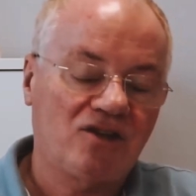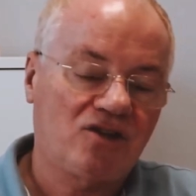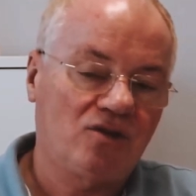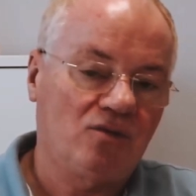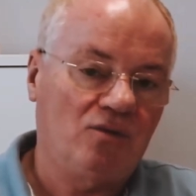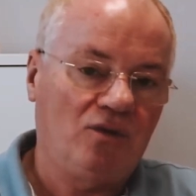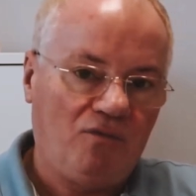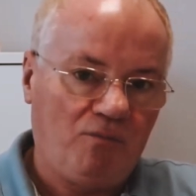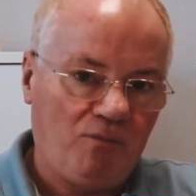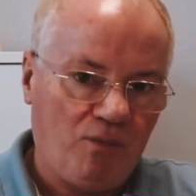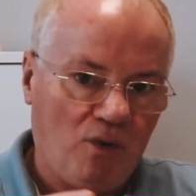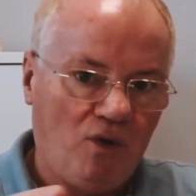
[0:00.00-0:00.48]
so
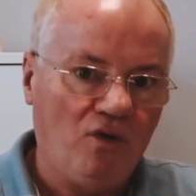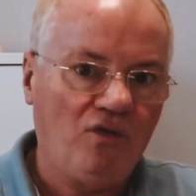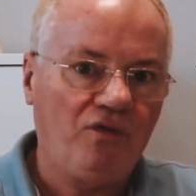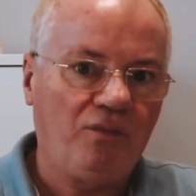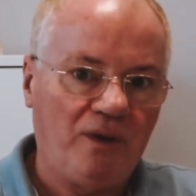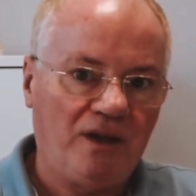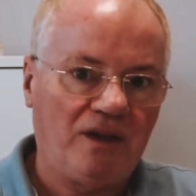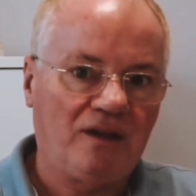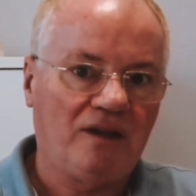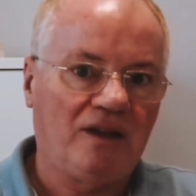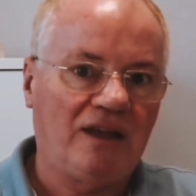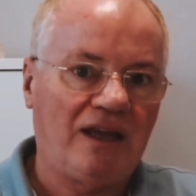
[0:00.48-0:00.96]
we both
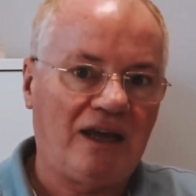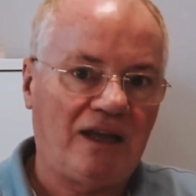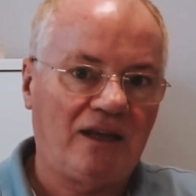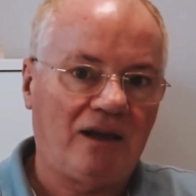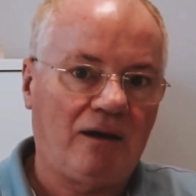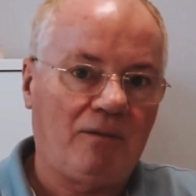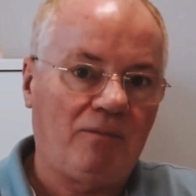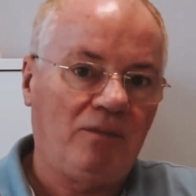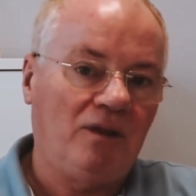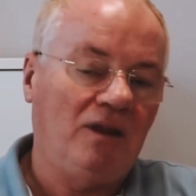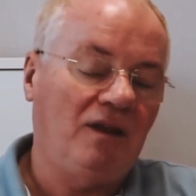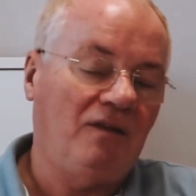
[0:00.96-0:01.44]
made a land
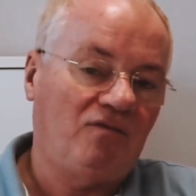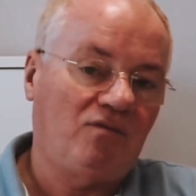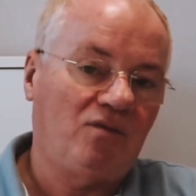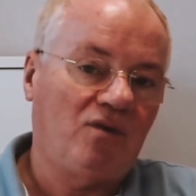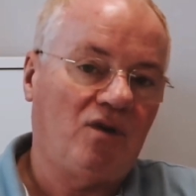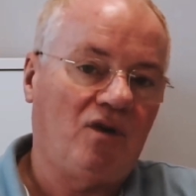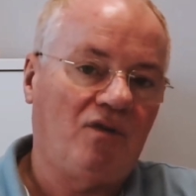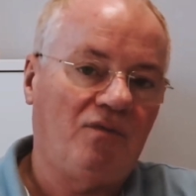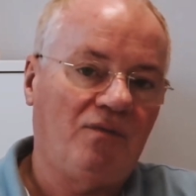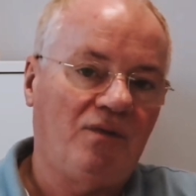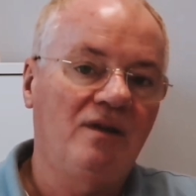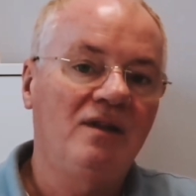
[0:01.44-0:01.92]
uplift
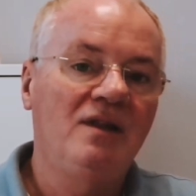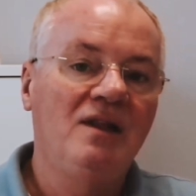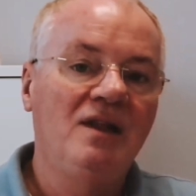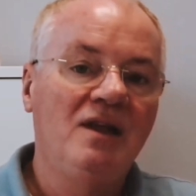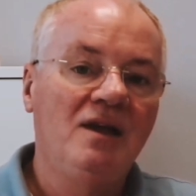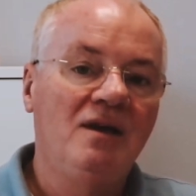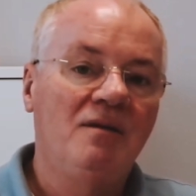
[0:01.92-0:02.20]
profit,